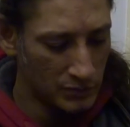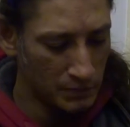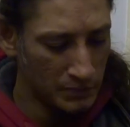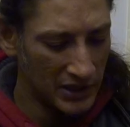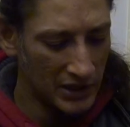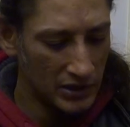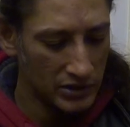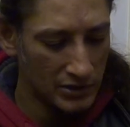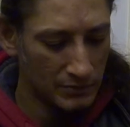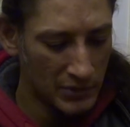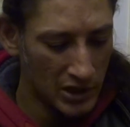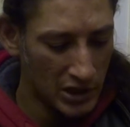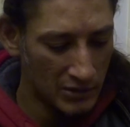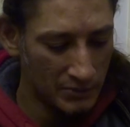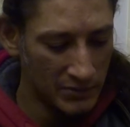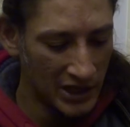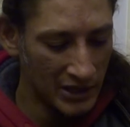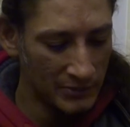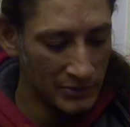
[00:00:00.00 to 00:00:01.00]
pick the
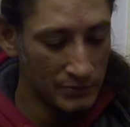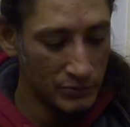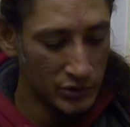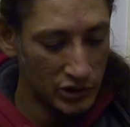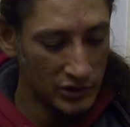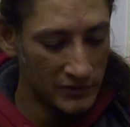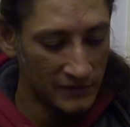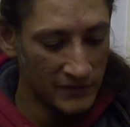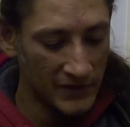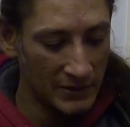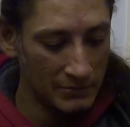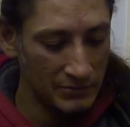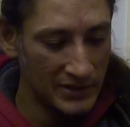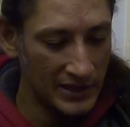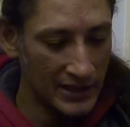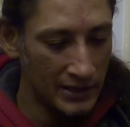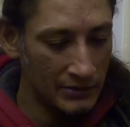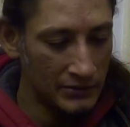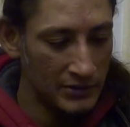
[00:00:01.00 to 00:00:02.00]
marble up and put your thumb
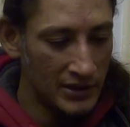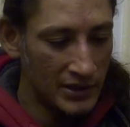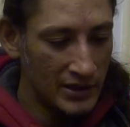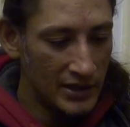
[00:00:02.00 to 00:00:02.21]
down,